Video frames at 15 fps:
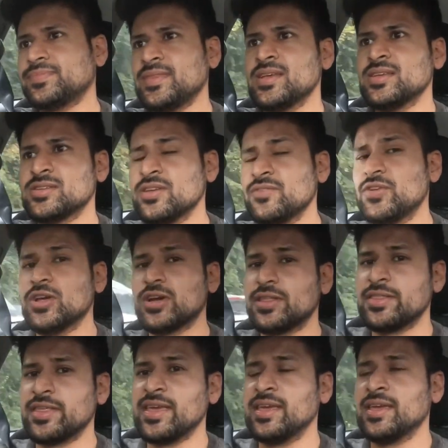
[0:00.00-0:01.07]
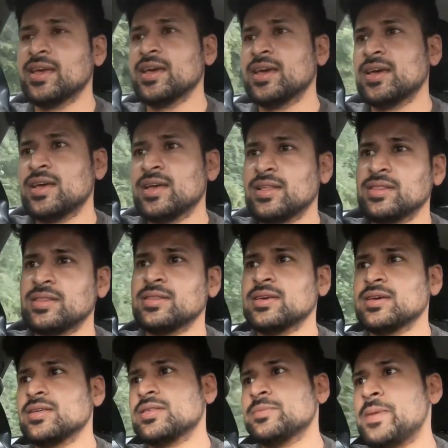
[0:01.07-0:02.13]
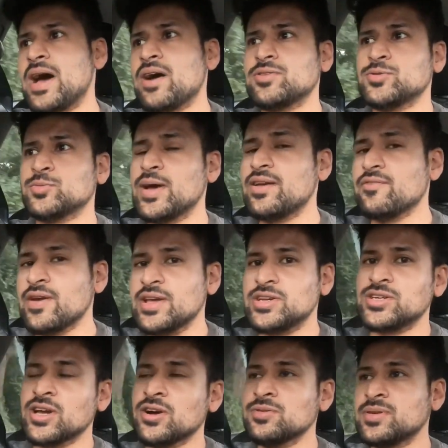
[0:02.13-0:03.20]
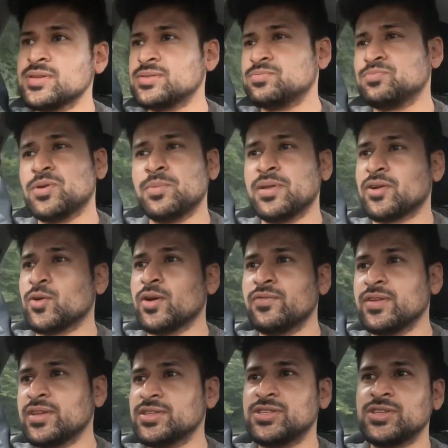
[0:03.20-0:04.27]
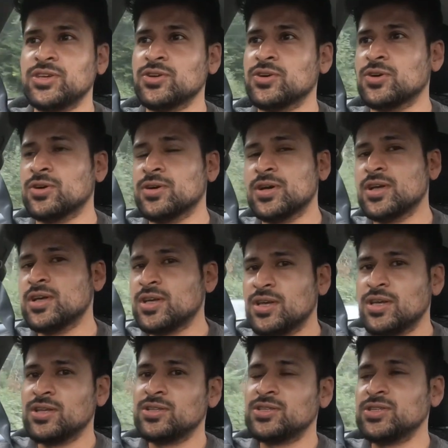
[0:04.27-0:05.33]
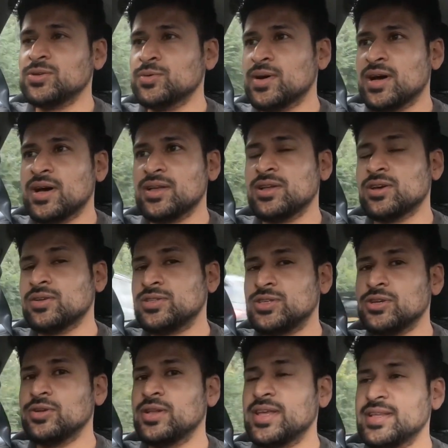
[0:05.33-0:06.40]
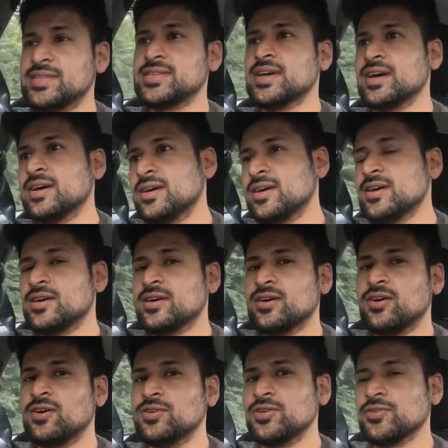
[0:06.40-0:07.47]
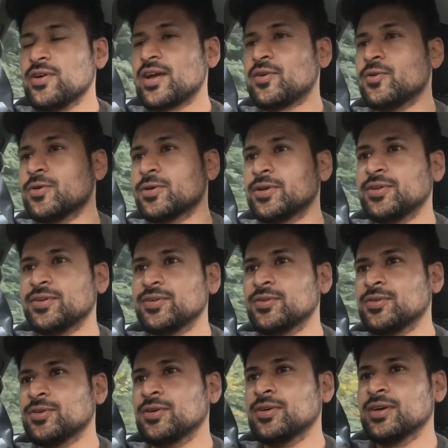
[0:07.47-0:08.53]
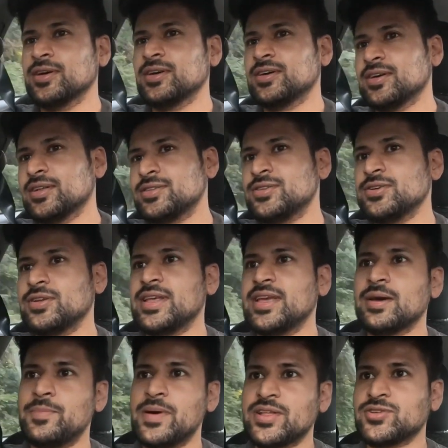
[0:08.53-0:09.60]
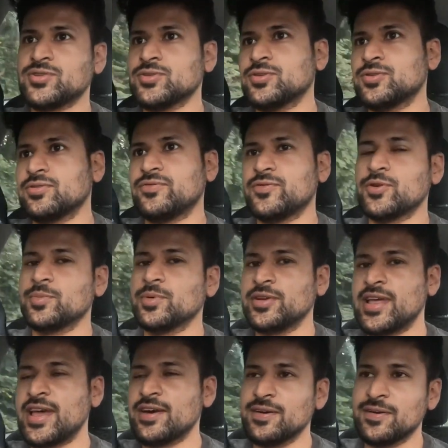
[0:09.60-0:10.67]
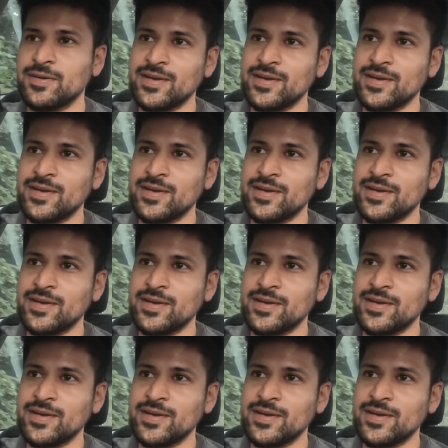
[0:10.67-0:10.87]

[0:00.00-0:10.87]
So if you look at the power to weight ratio, it's probably equivalent to a 2-litre Honda Accord or a 2-litre petrol Ford Mondeo.